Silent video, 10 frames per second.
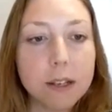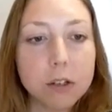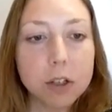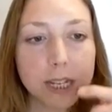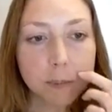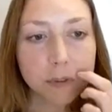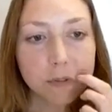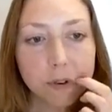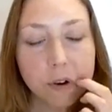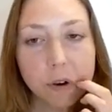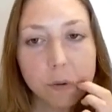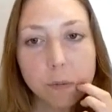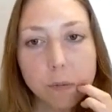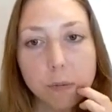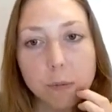So just
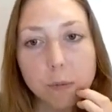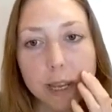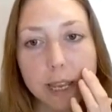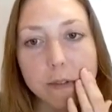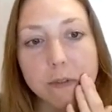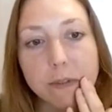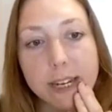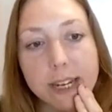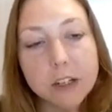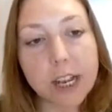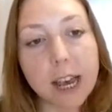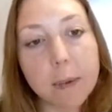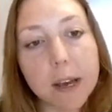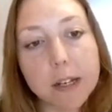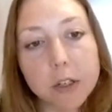before we finish
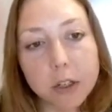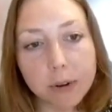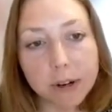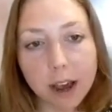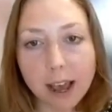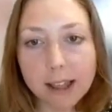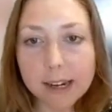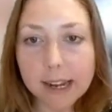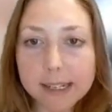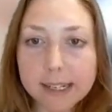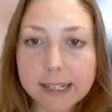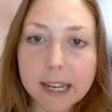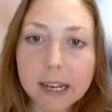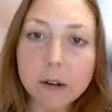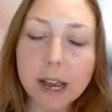up, I do want to highlight, as I
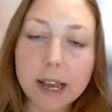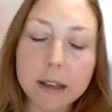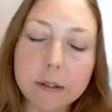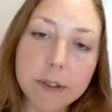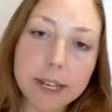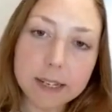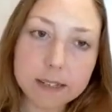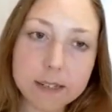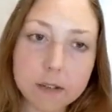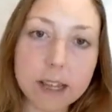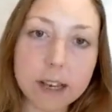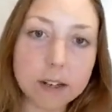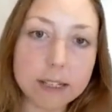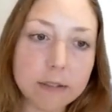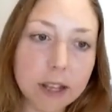said, Phoenix
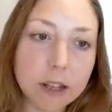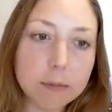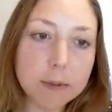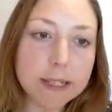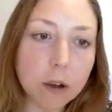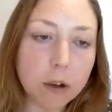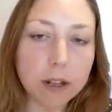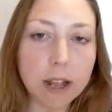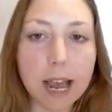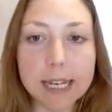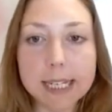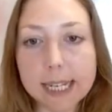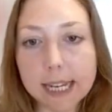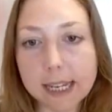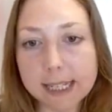Australia has developed this online
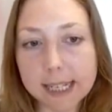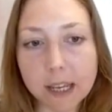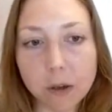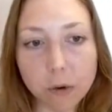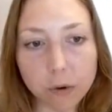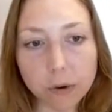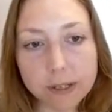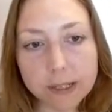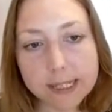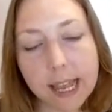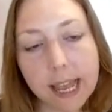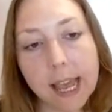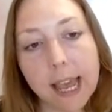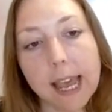TIC course.